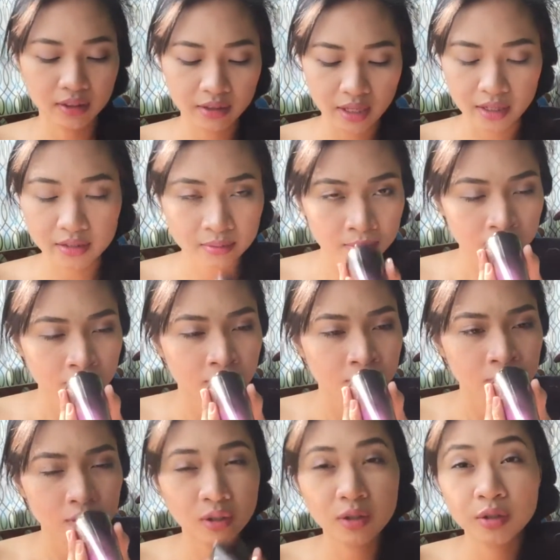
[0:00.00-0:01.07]
Okay,
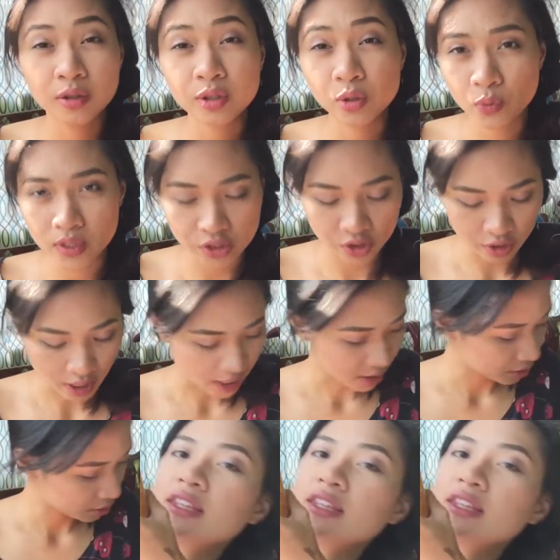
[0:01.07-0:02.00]
so sweet siya.